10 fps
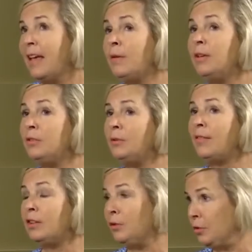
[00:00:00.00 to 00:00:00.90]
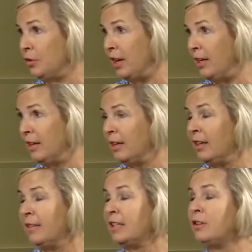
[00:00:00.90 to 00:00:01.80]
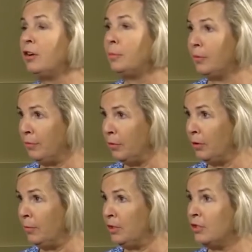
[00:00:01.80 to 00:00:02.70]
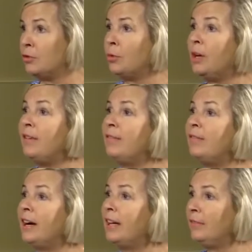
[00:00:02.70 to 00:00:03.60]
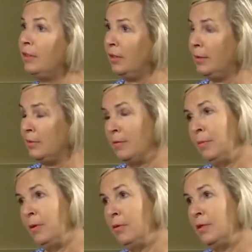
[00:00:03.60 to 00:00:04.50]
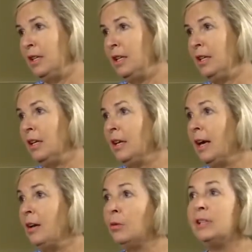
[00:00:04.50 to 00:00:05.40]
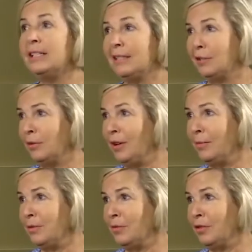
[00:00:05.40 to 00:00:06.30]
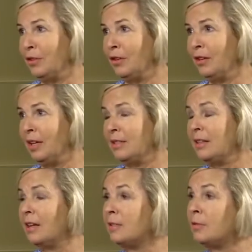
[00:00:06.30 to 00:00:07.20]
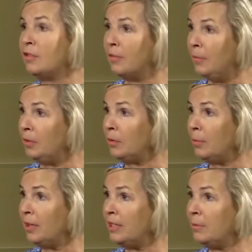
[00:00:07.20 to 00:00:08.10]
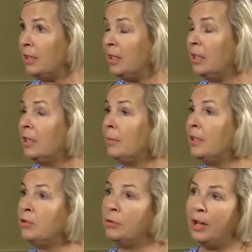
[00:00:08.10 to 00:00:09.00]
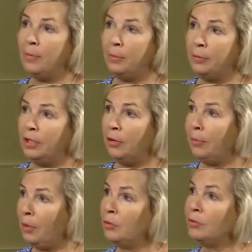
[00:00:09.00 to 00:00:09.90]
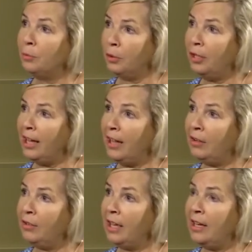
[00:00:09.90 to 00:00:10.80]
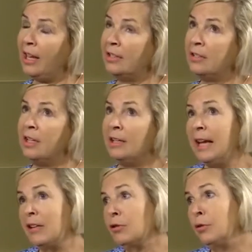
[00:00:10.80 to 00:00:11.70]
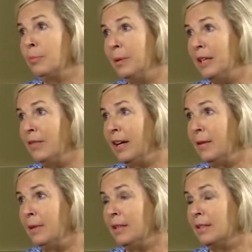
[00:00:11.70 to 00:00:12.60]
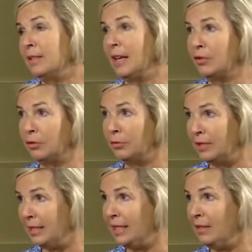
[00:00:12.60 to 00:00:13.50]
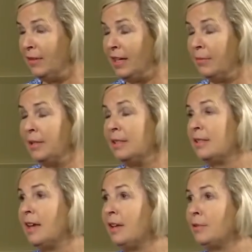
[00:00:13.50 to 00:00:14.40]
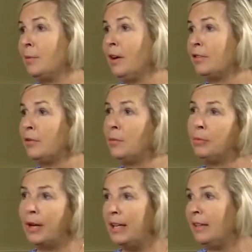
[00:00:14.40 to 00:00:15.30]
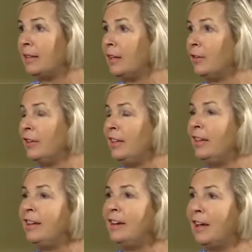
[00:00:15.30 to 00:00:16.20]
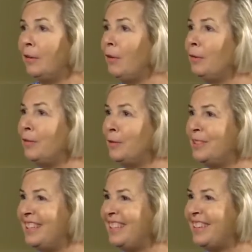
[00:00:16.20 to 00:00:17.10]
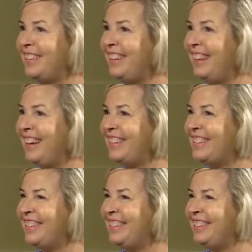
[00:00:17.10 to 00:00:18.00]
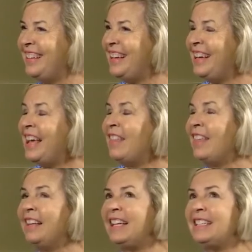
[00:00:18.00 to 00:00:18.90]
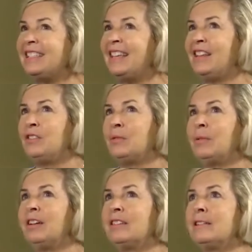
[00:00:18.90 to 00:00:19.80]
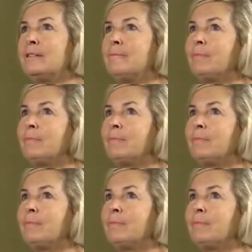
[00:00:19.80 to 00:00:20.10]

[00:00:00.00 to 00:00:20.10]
And then we do have a new shake that's called Perform, which is 25 grams of protein and only six grams of sugar. It's not as much of a meal replacement, but it's a great pre or post workout, and it has natural B vitamins, natural D vitamins as well. So brain clarity and all of those things are in there too. They like to say that juice plus,